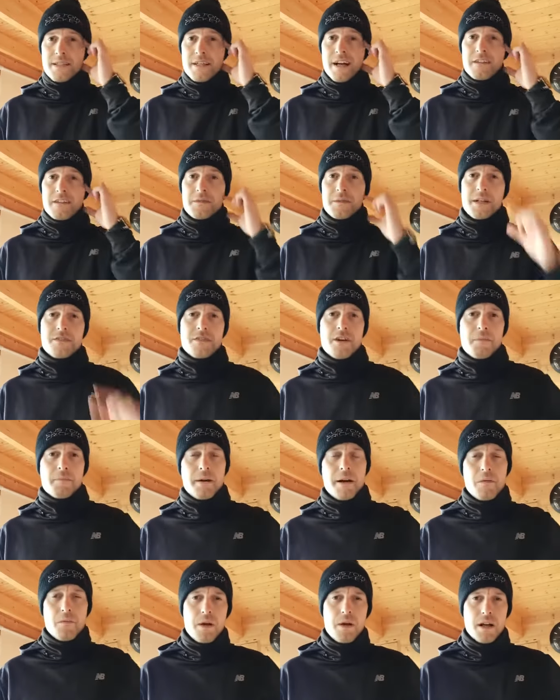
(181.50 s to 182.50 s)
have to be the top
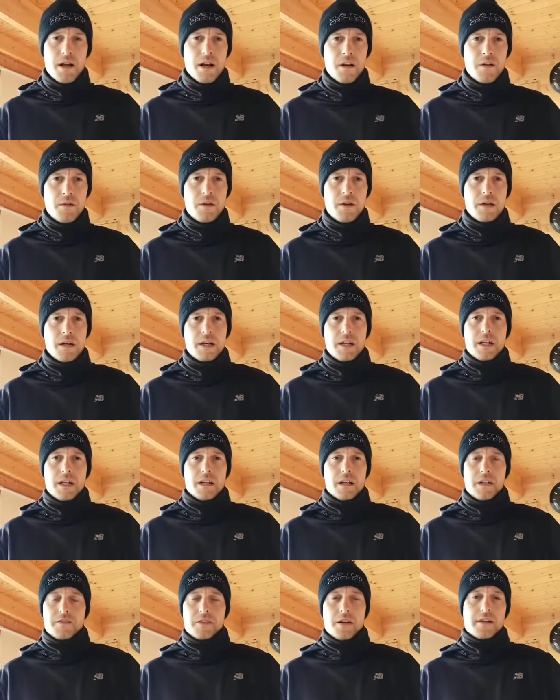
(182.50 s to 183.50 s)
end willow.
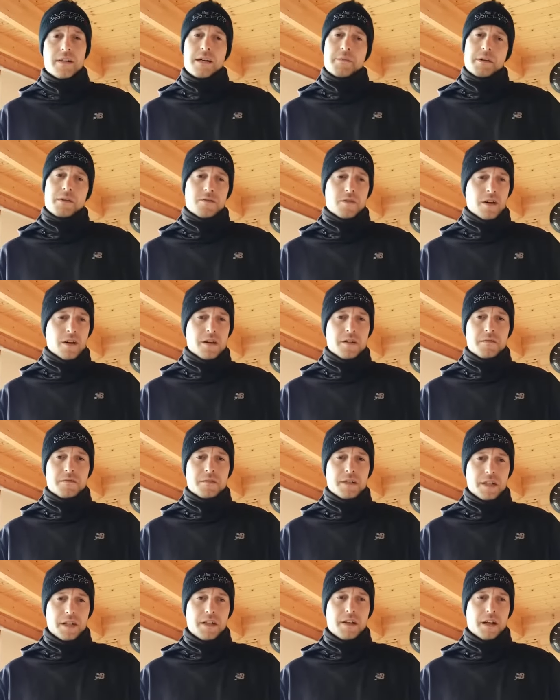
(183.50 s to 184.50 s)
Like, don't get me wrong,
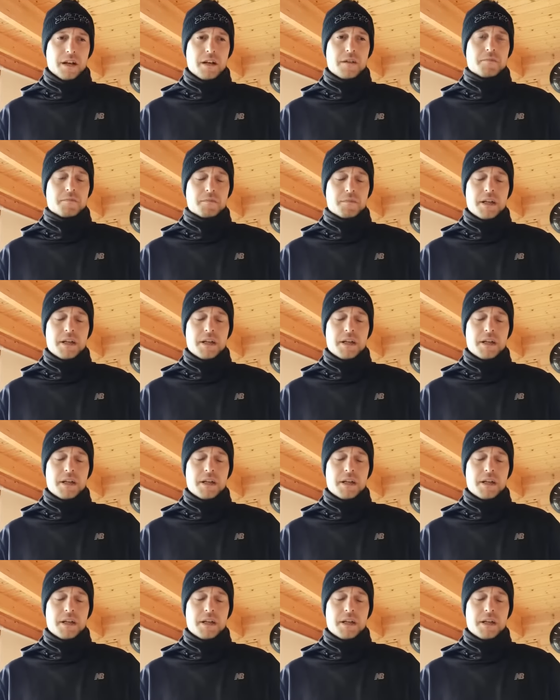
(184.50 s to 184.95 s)
you know, you,